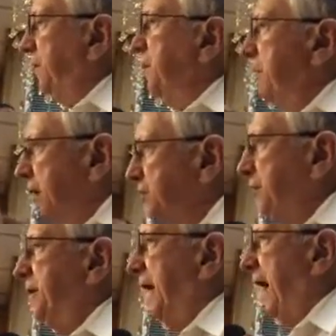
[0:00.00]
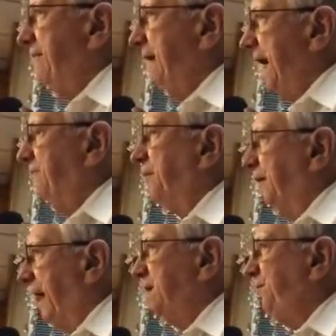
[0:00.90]
the ministry that I've had for
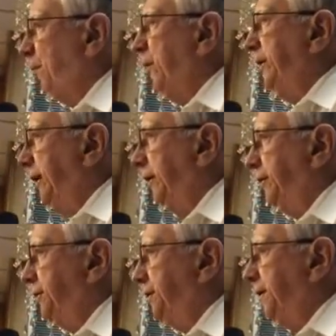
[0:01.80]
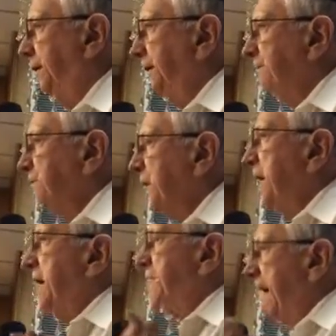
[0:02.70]
the last 40 years,
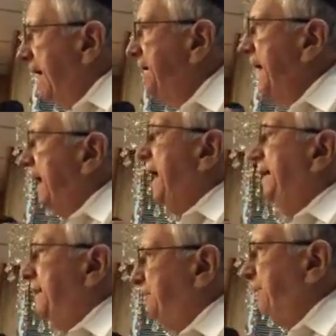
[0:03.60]
if I had not had this